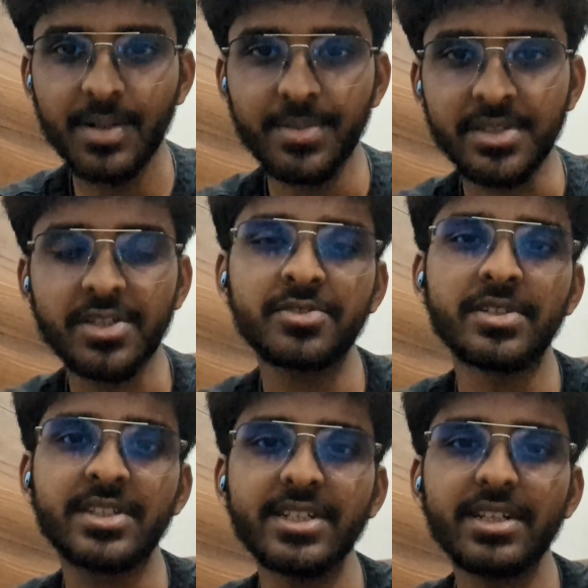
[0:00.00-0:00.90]
message
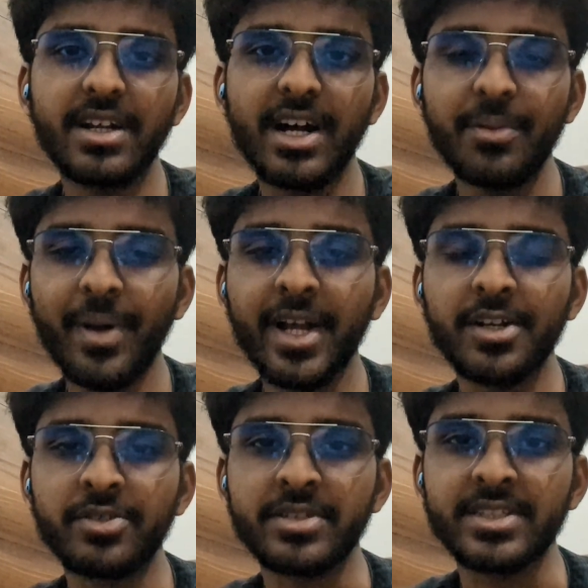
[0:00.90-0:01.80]
switching, and
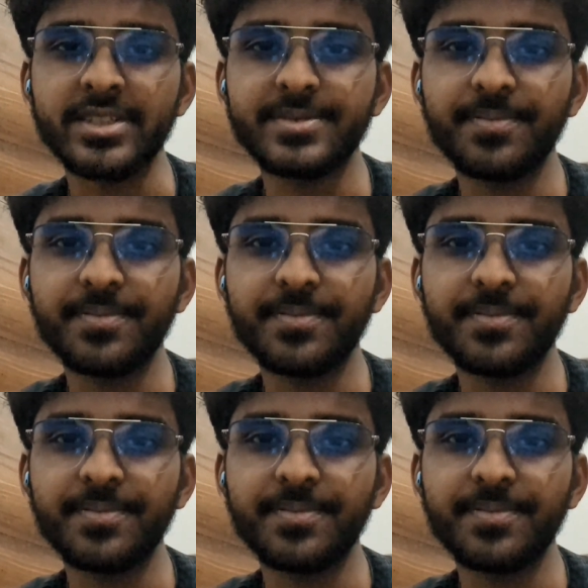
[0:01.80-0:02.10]
packet switching.